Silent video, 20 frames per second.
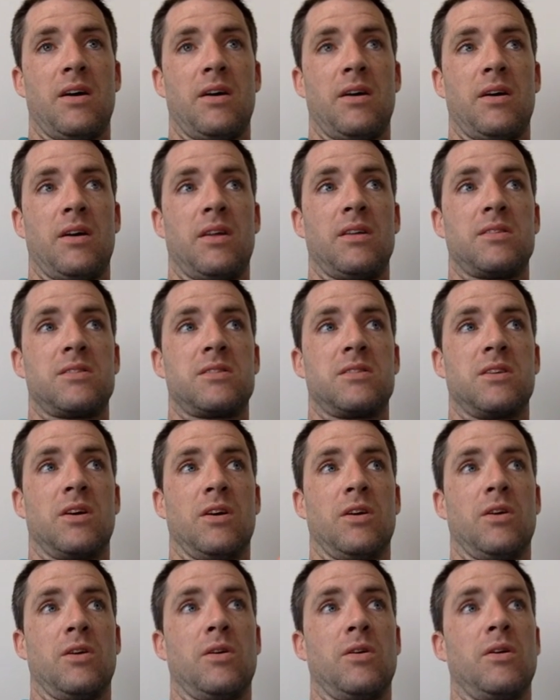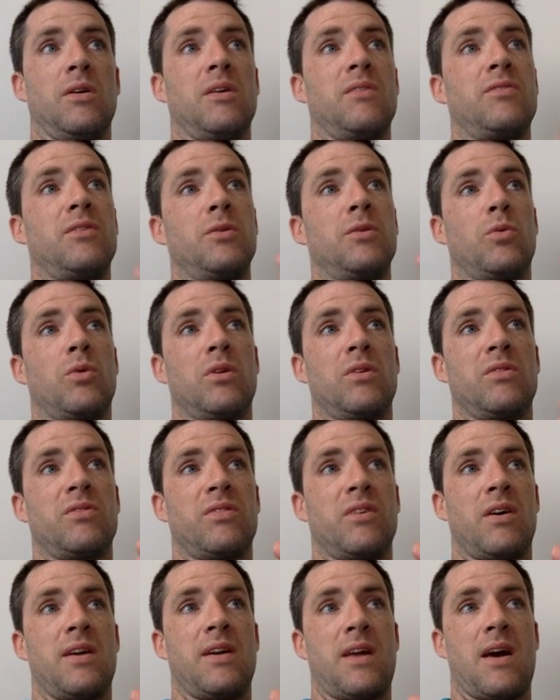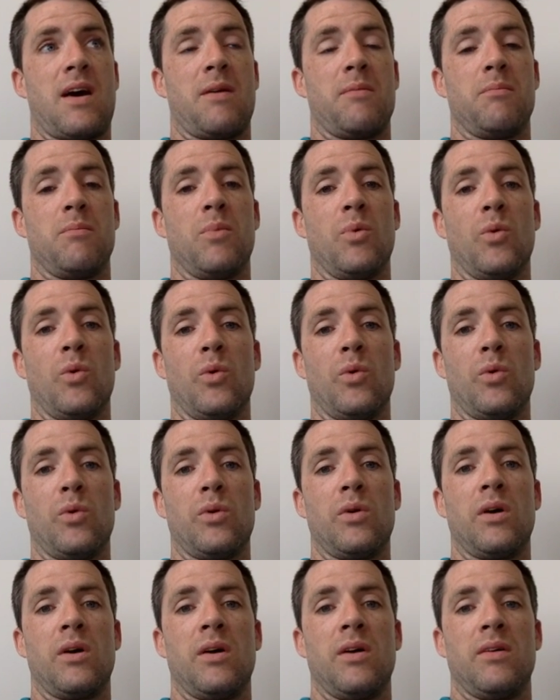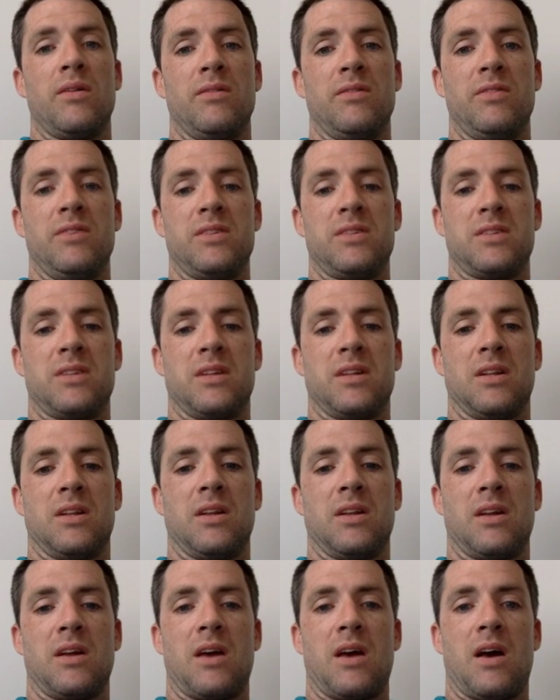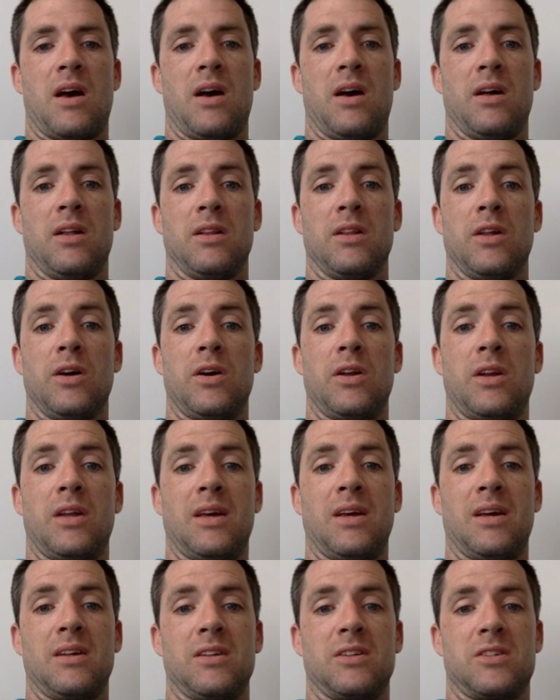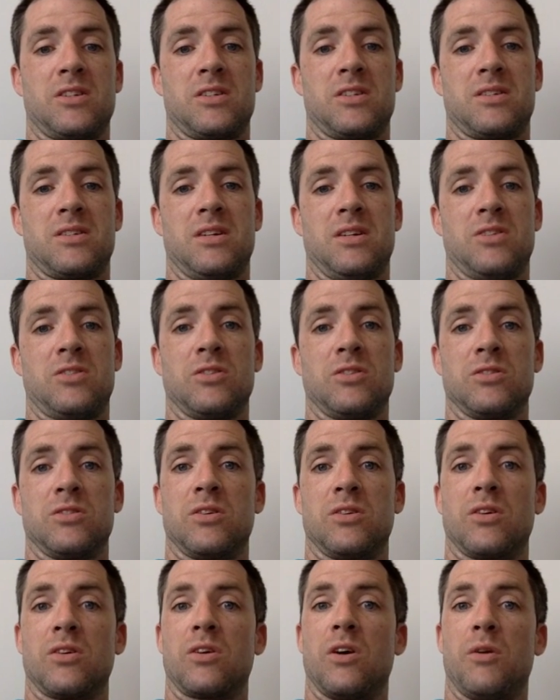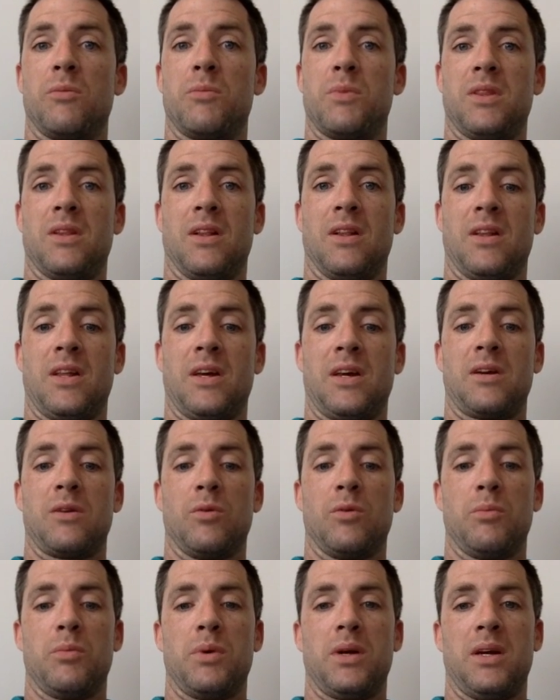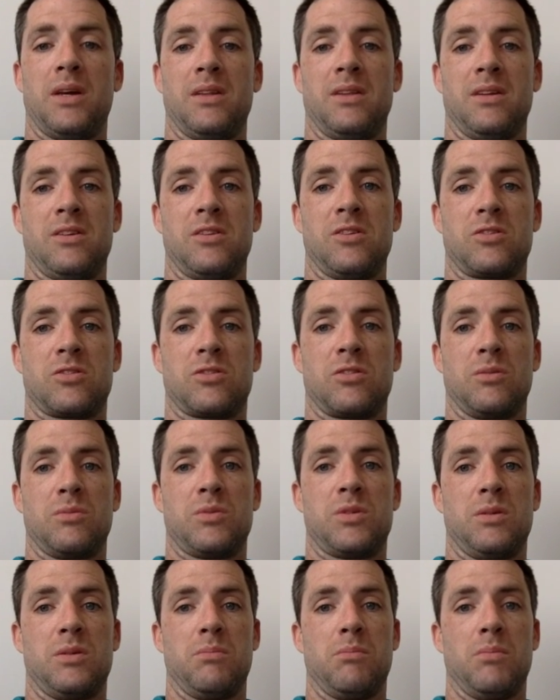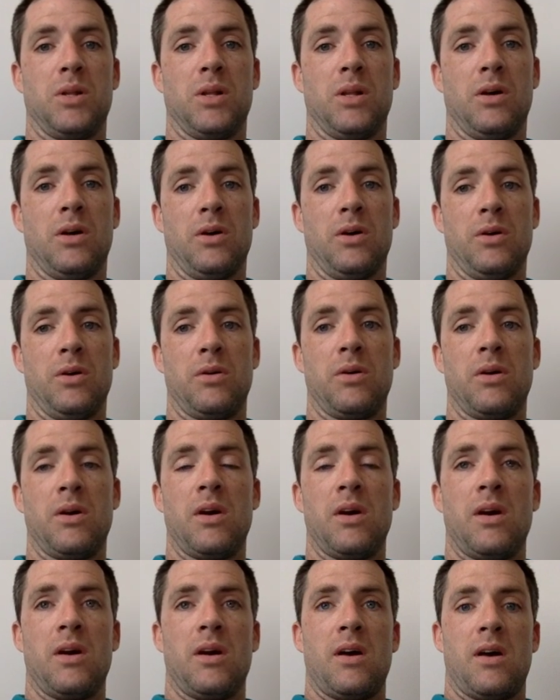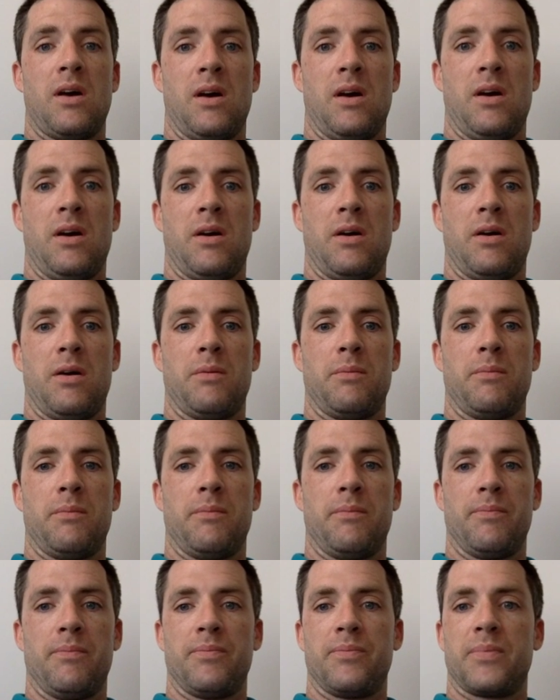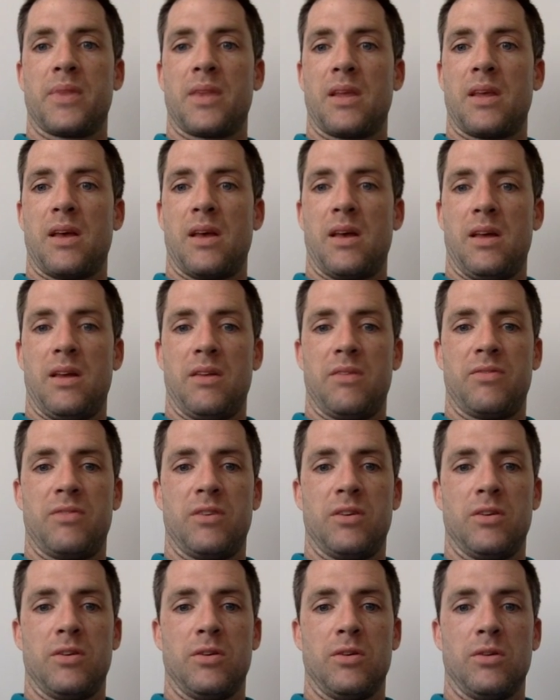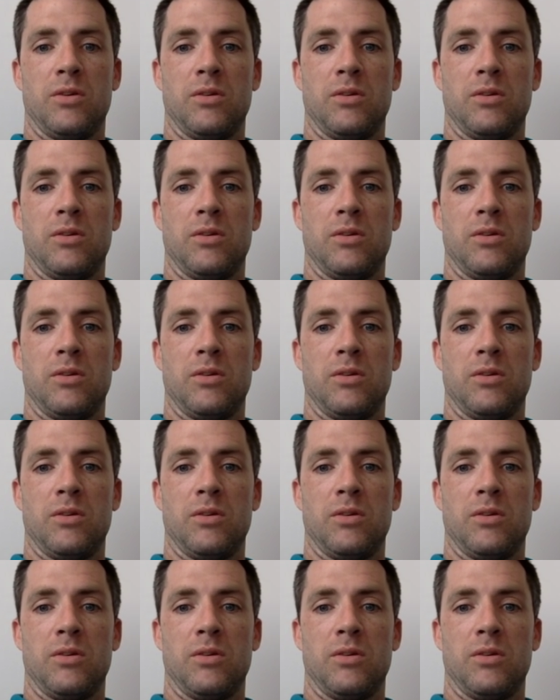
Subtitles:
So if you want to find out more, visit learningenglishessentials.com, and the link will be in the description below. And if you